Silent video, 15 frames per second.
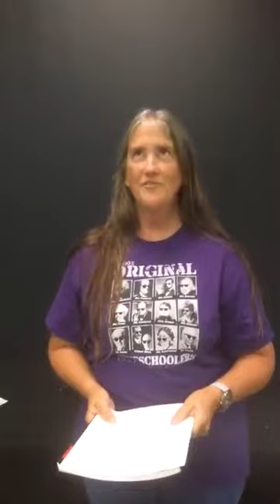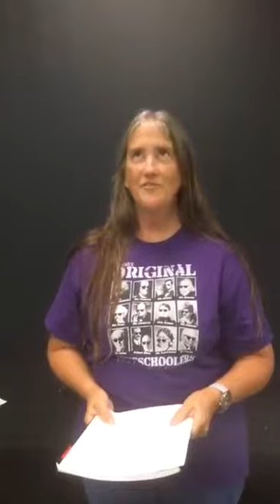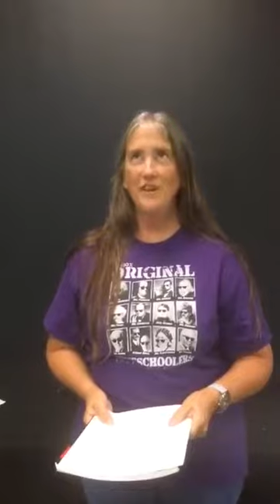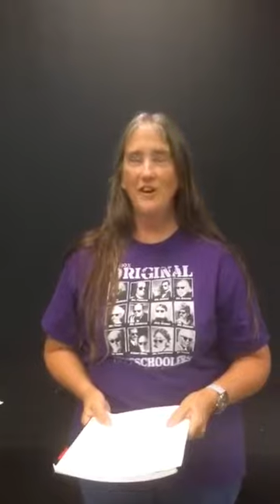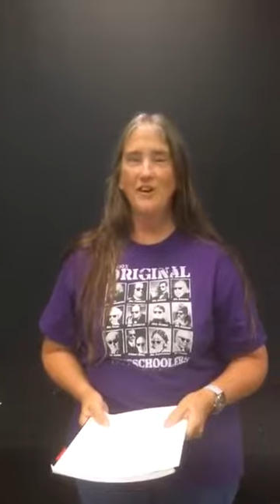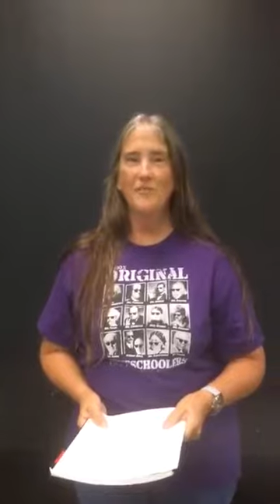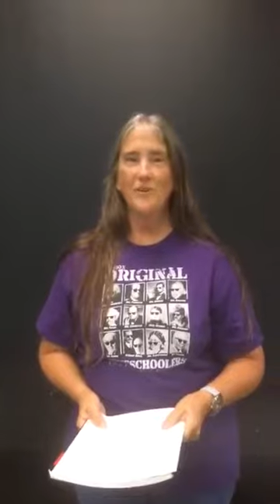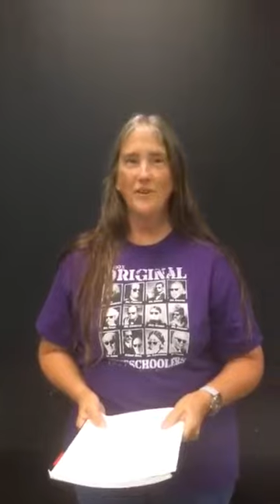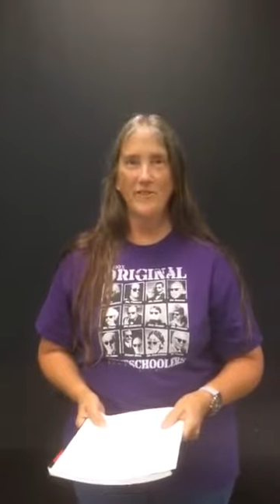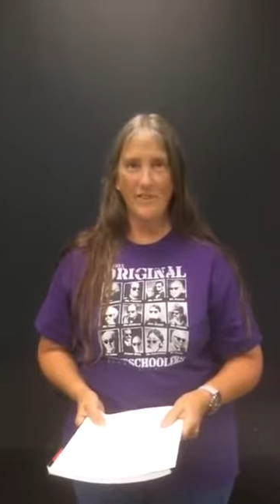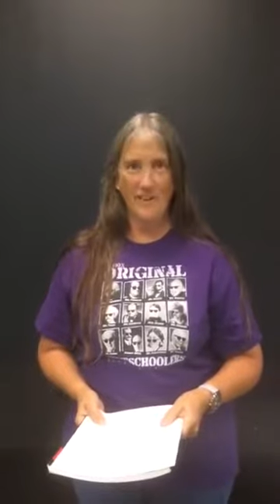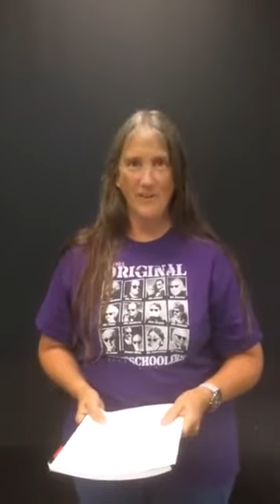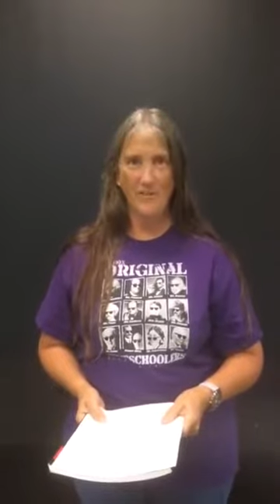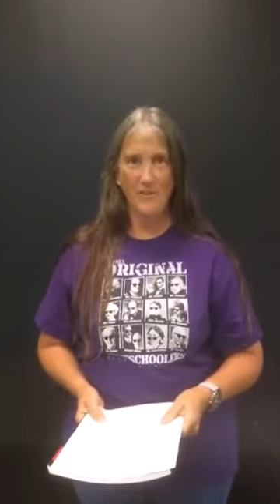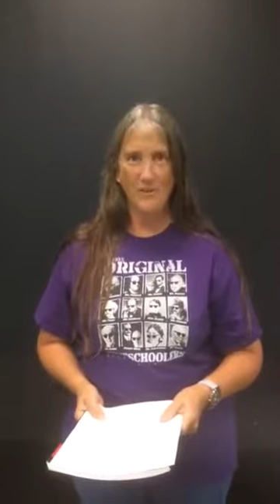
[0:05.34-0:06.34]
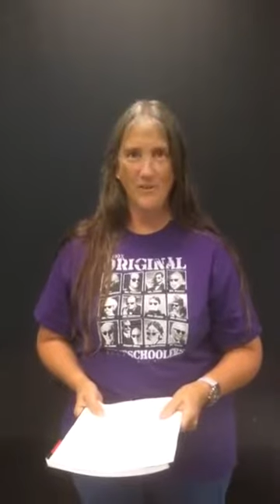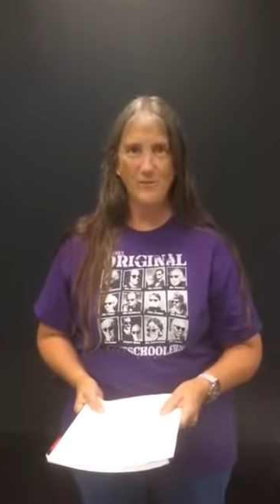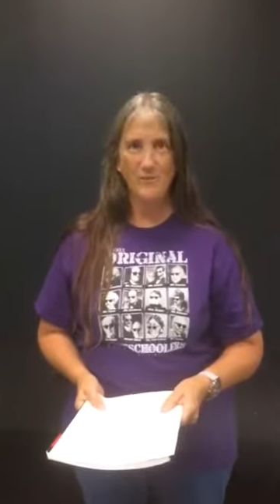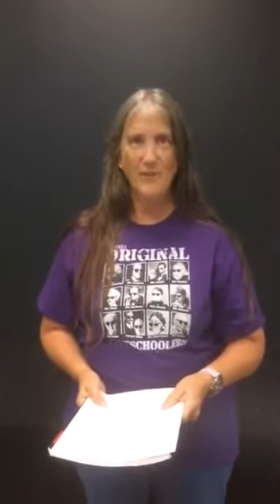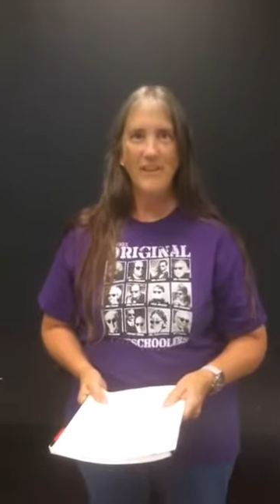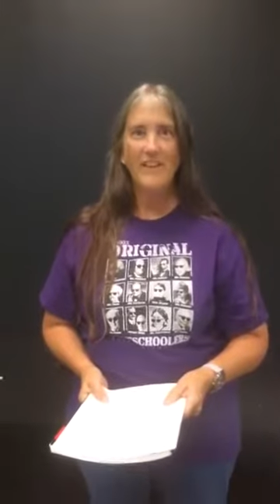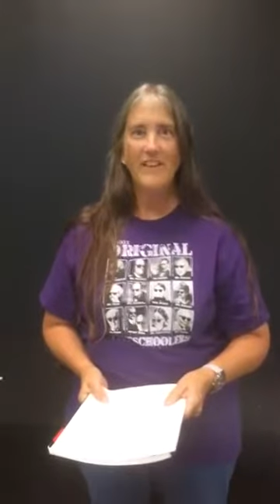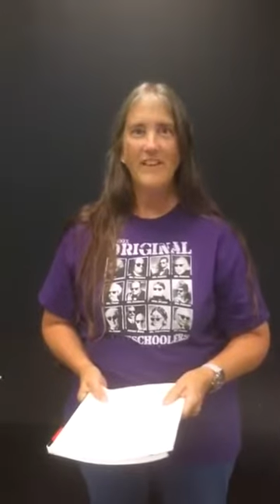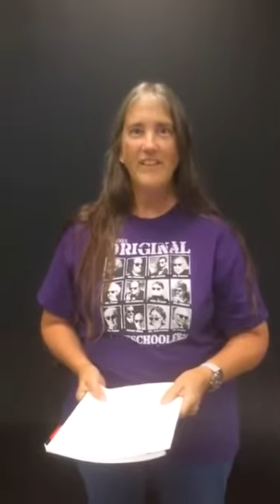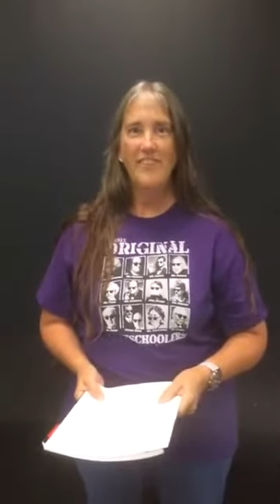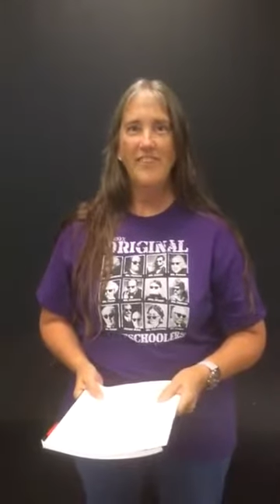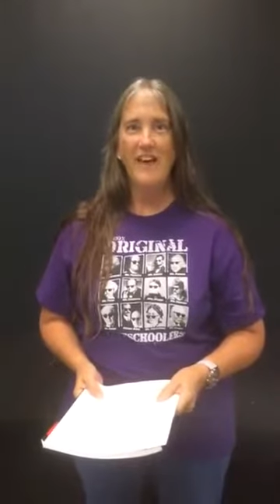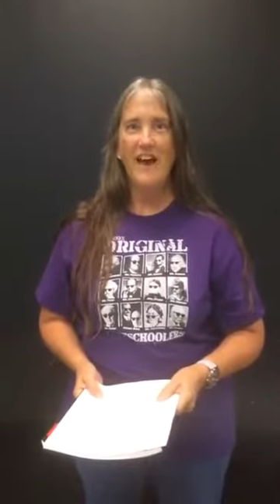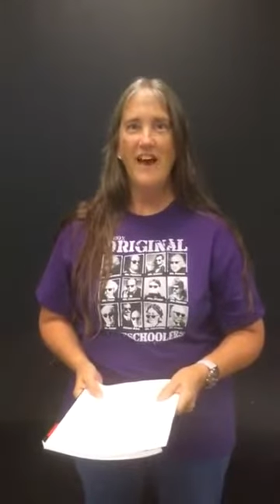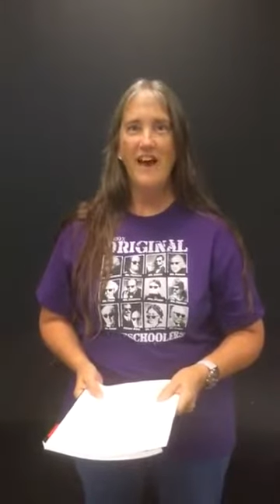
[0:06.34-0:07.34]
very, very thankful
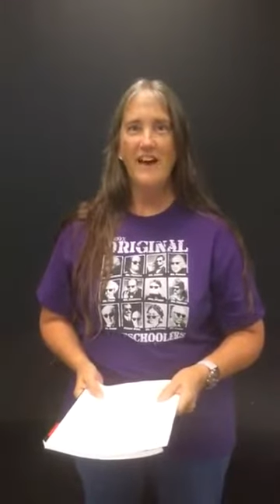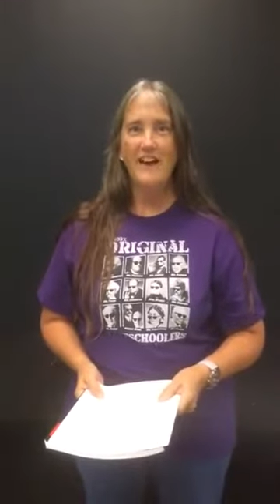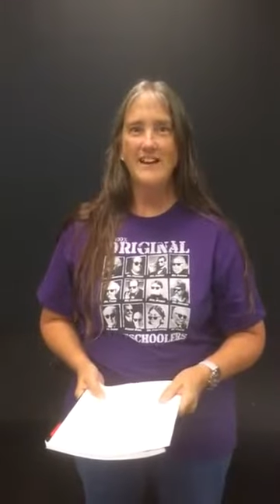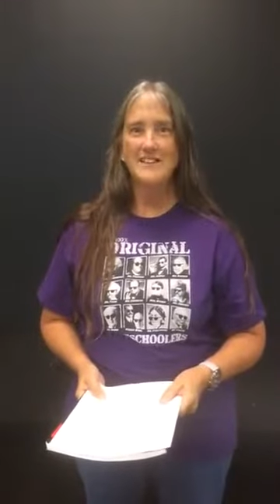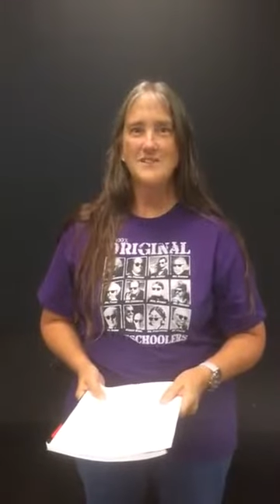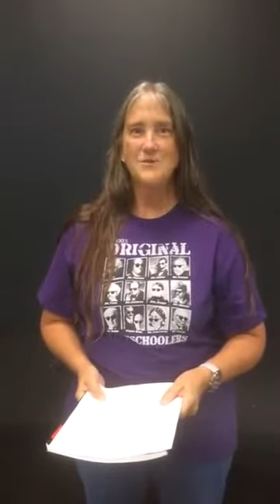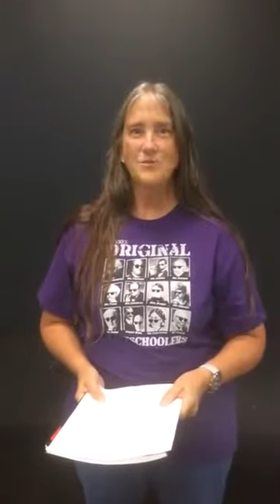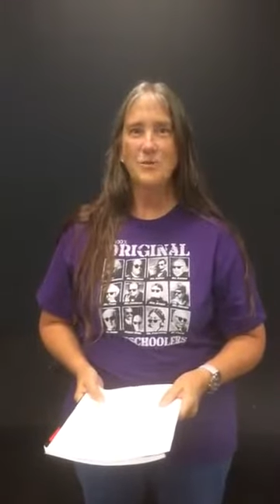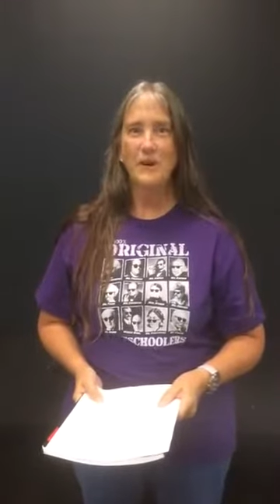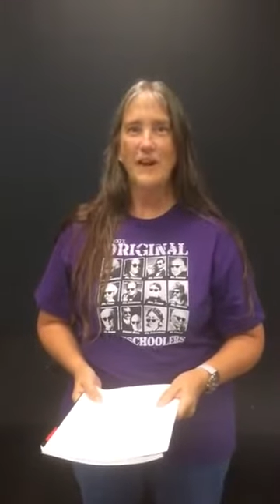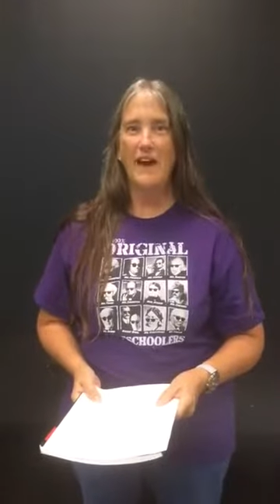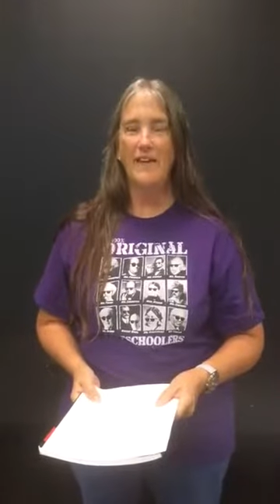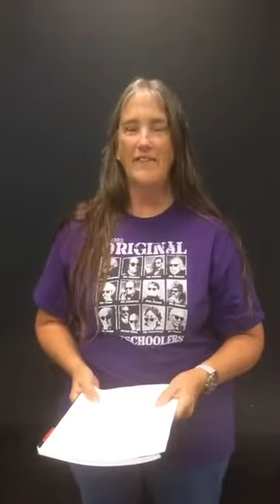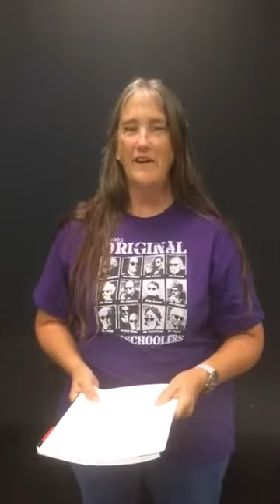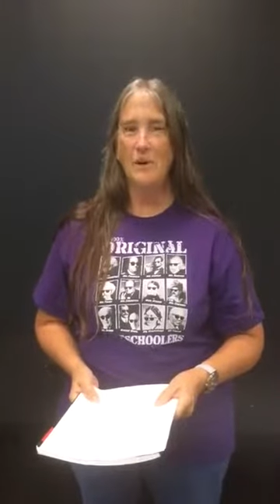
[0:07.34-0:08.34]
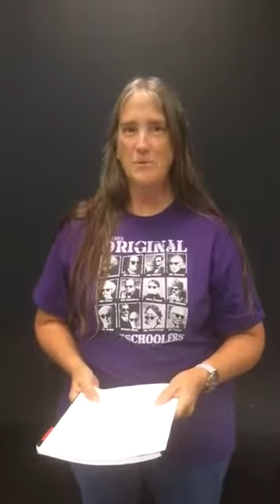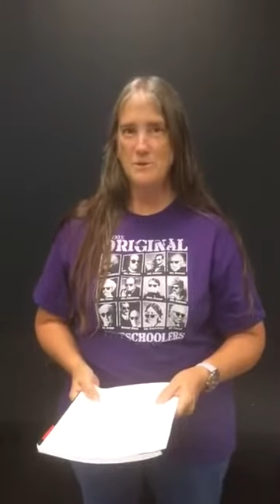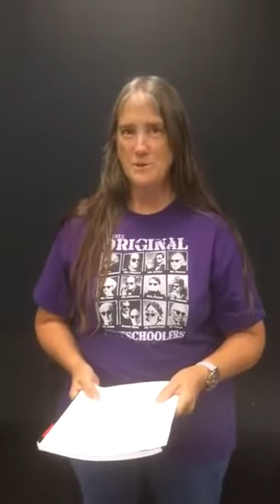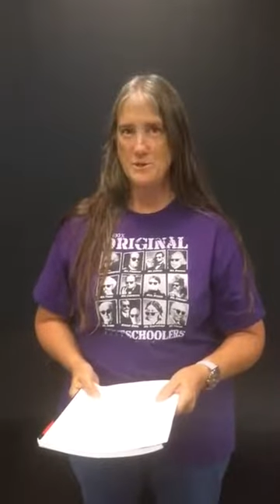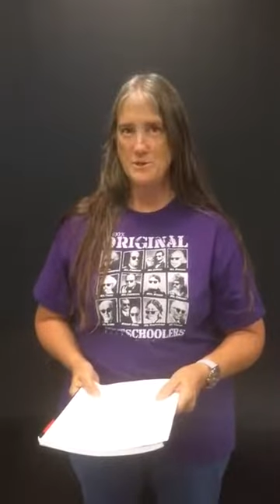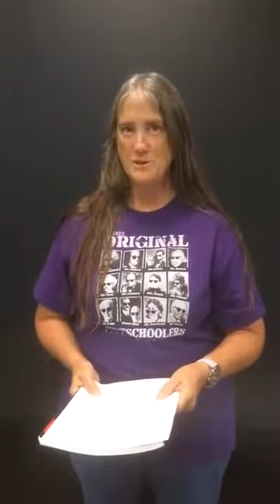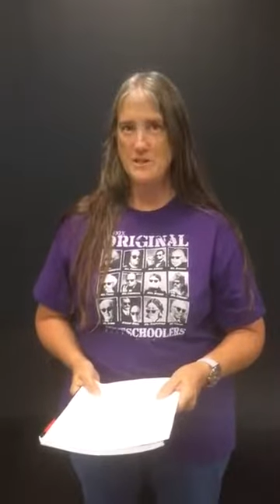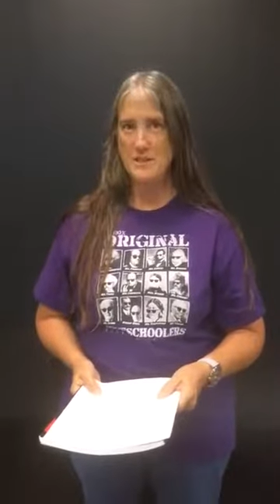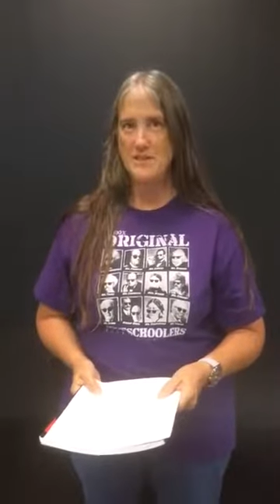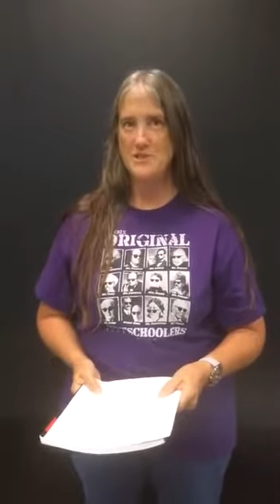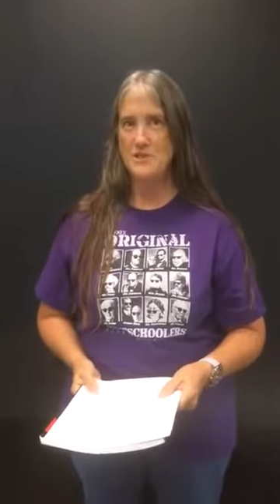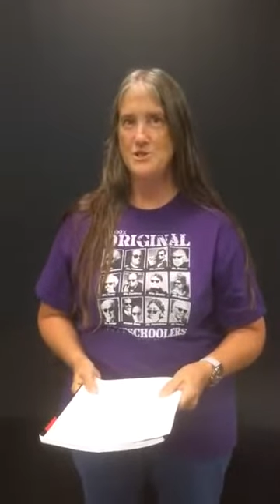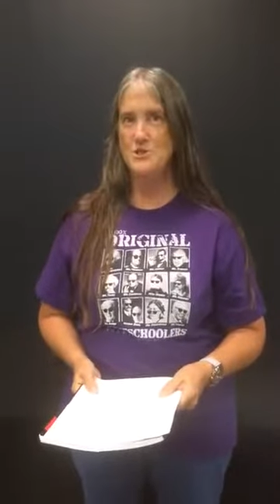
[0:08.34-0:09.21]
that we had the opportunity